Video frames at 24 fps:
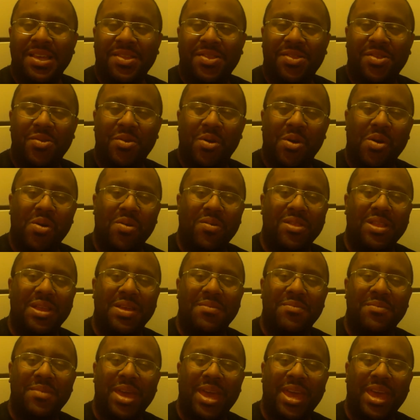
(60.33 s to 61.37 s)
through
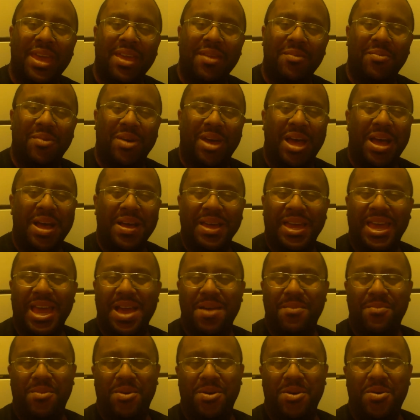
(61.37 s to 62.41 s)
holy men, but I
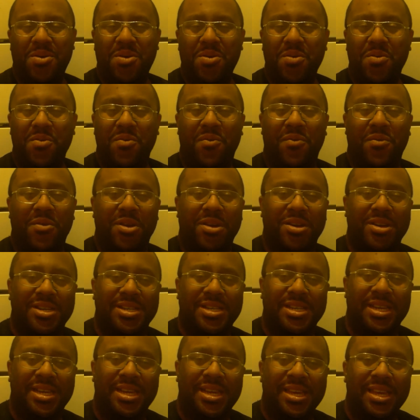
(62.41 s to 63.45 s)
got my own
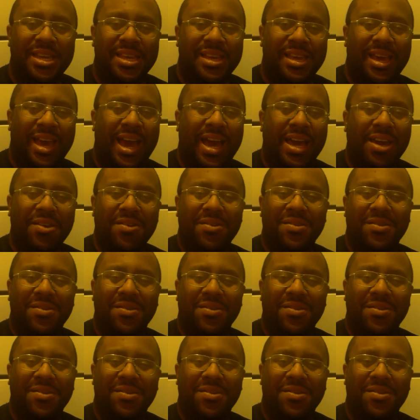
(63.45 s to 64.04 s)
version. I